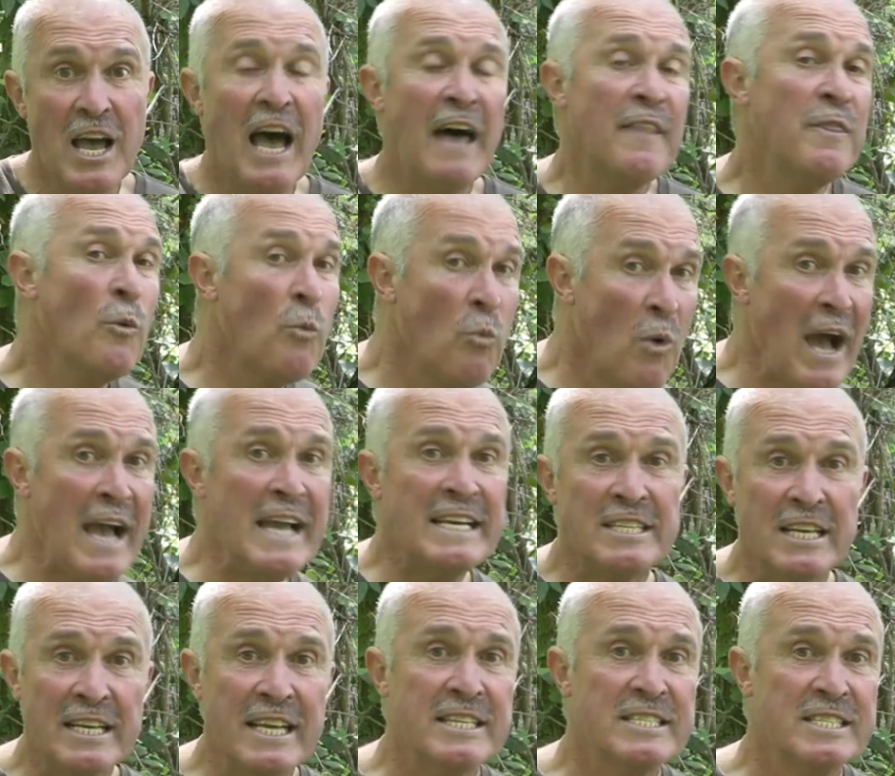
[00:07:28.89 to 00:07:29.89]
And the way
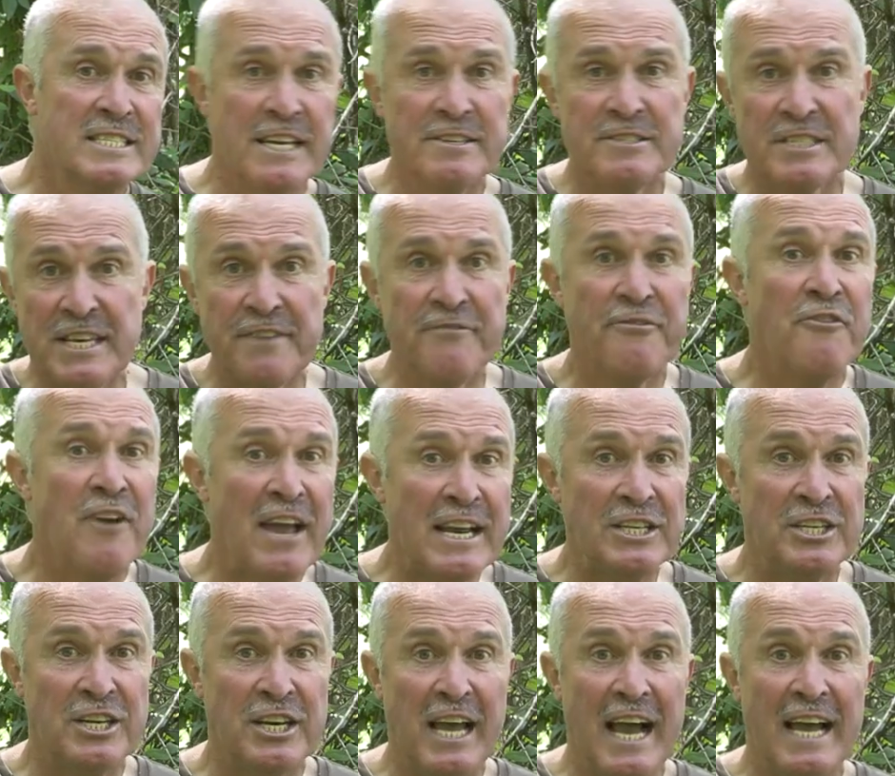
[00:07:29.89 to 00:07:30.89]
to
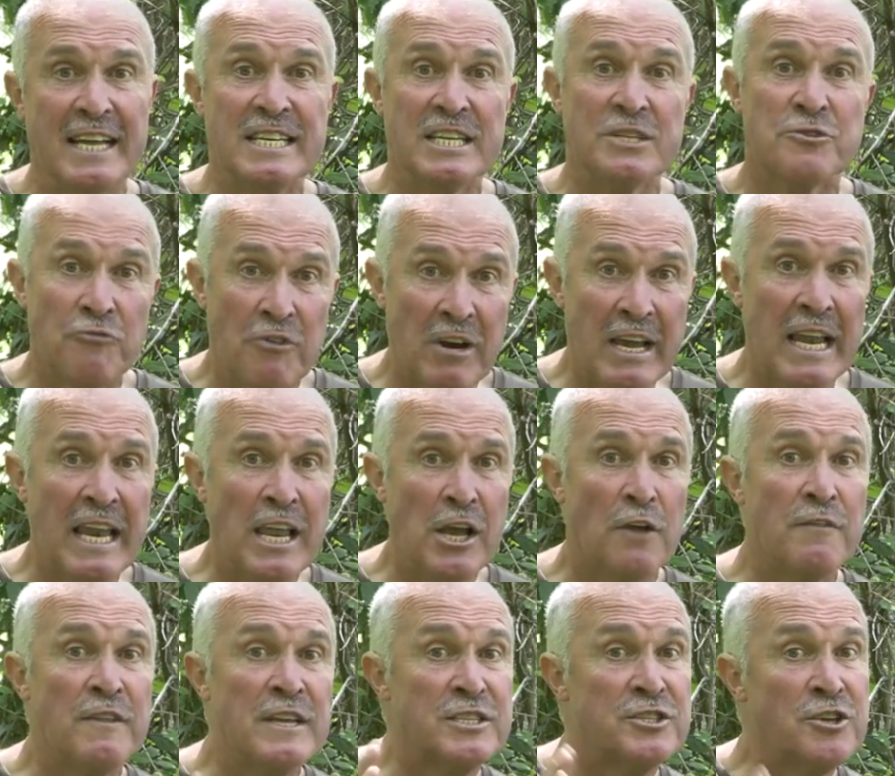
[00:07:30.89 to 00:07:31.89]
differentiate is really
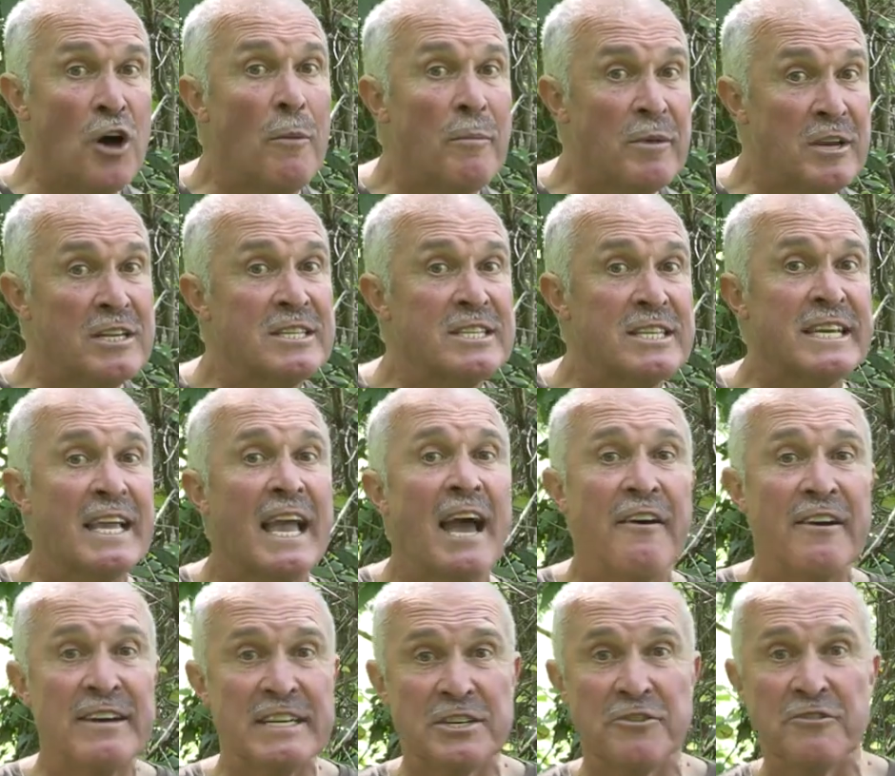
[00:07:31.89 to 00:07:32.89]
on the dominant and
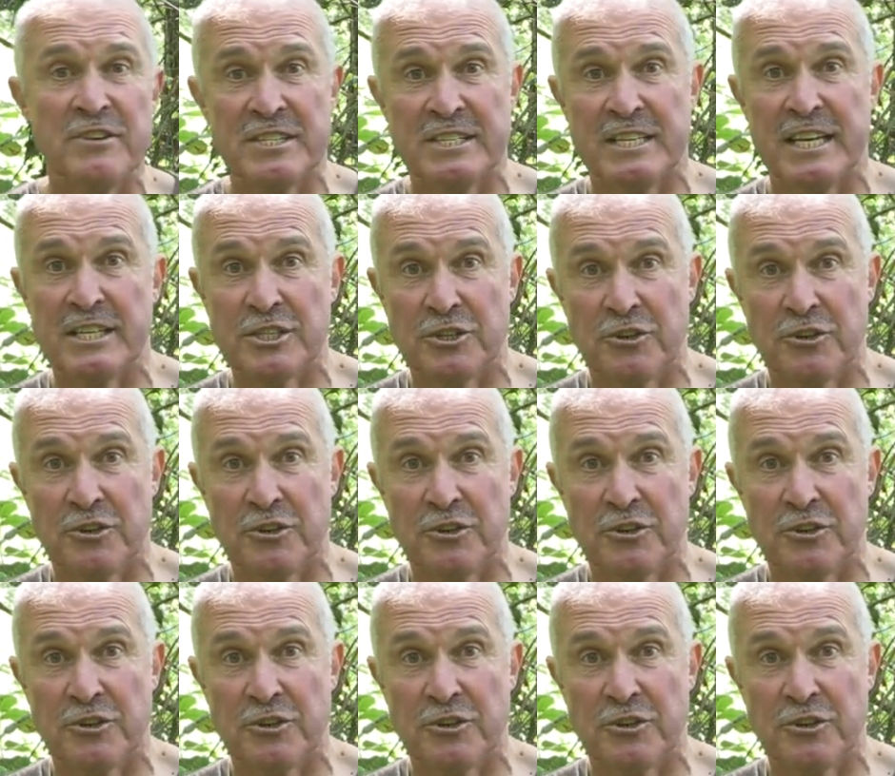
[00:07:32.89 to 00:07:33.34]
characteristic